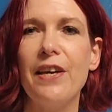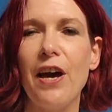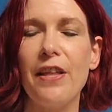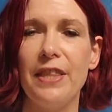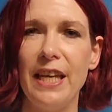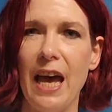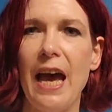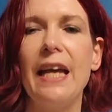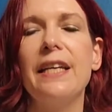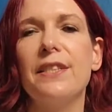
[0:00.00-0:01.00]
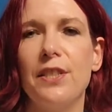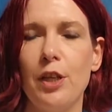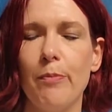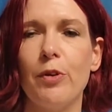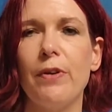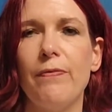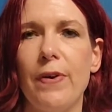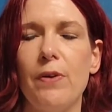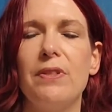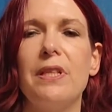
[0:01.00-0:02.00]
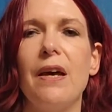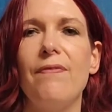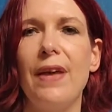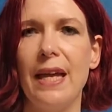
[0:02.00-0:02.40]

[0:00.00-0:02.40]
got the highest number of votes of